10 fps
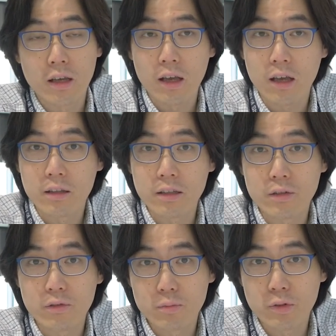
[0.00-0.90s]
Uh, they
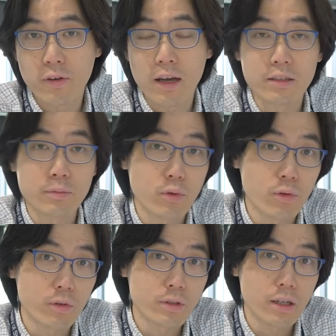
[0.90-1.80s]
do provide
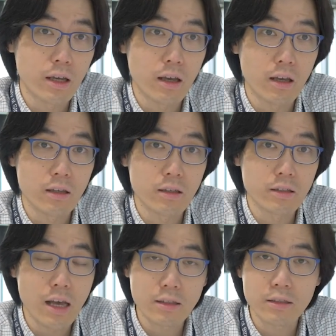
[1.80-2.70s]
support uh,
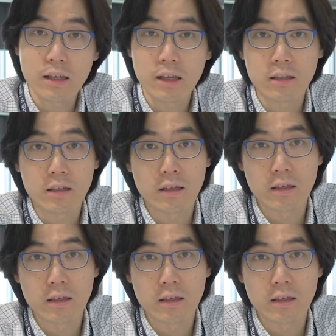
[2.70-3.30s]
in counseling,